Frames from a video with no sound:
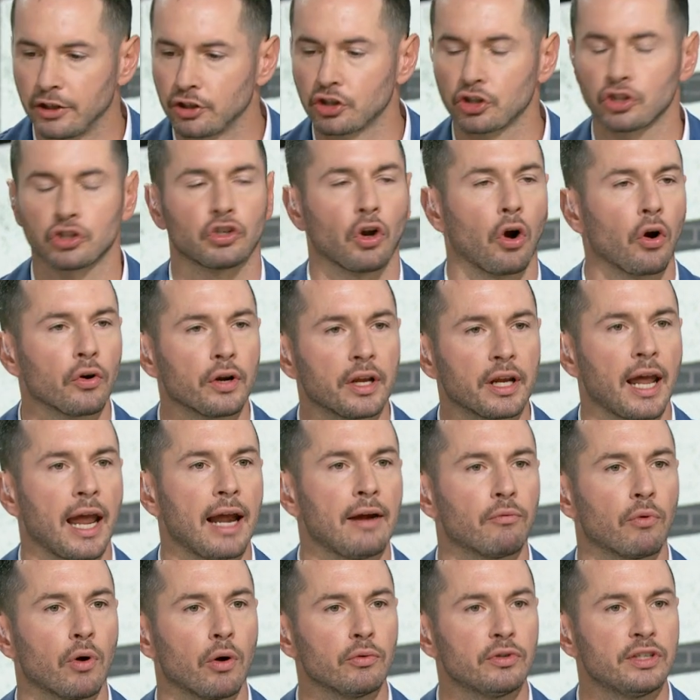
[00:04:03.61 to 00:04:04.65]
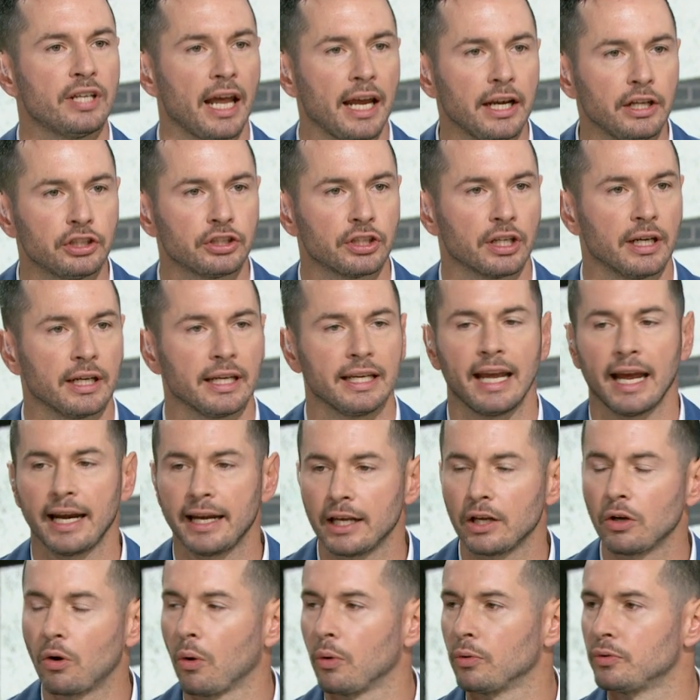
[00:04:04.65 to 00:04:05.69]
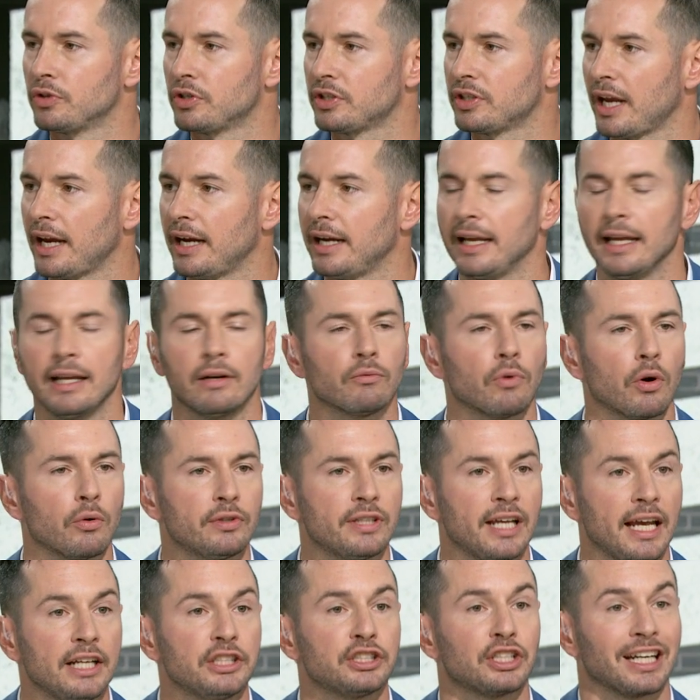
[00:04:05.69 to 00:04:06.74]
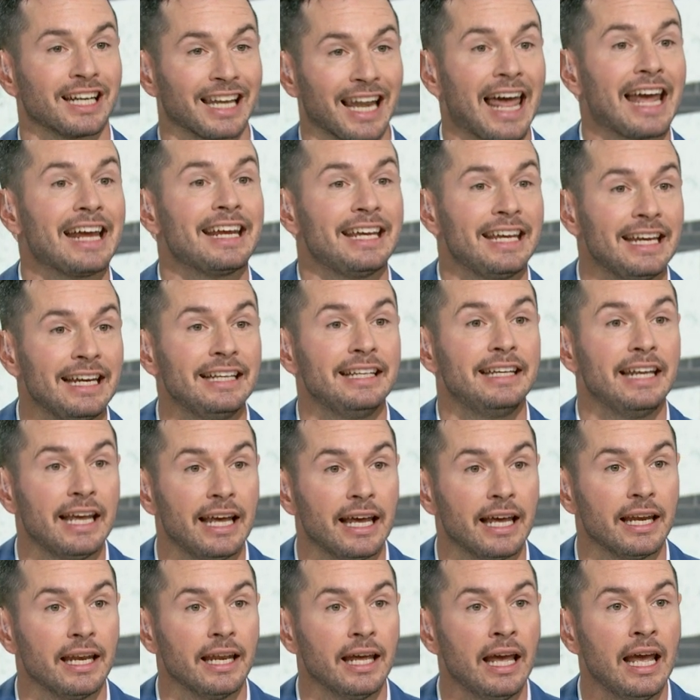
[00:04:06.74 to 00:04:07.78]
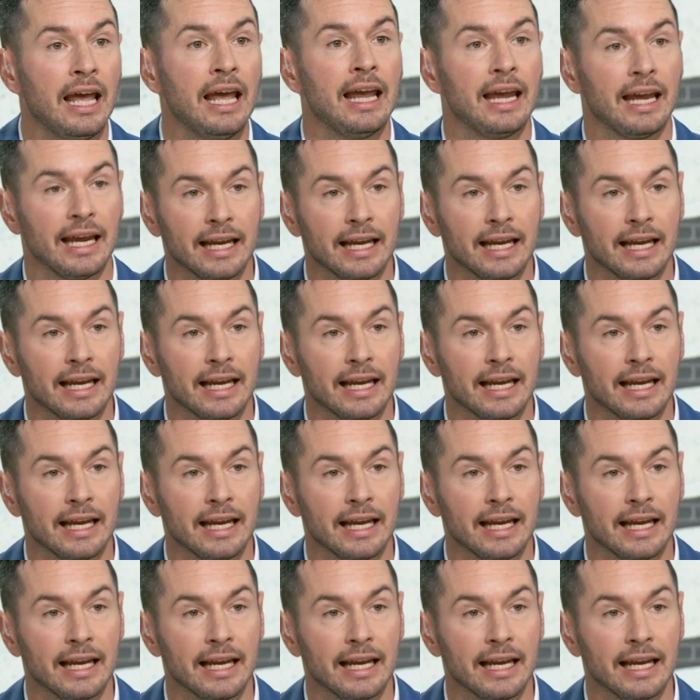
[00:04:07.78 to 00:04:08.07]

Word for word: and starting a rotation, getting Golden State in rotation like he did